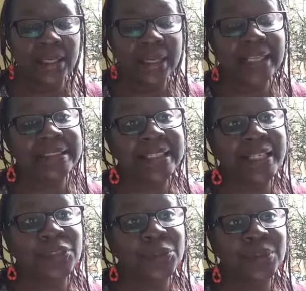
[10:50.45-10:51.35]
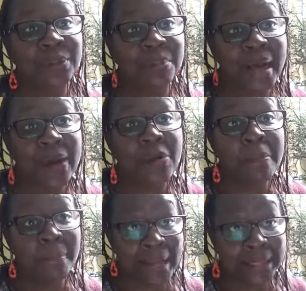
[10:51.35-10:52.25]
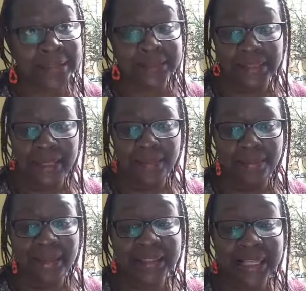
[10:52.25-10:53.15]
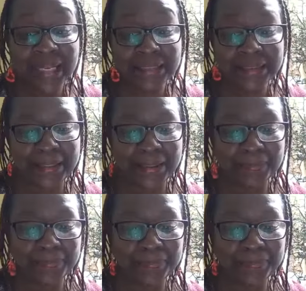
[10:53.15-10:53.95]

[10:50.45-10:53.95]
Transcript: gets into the biomass mentality.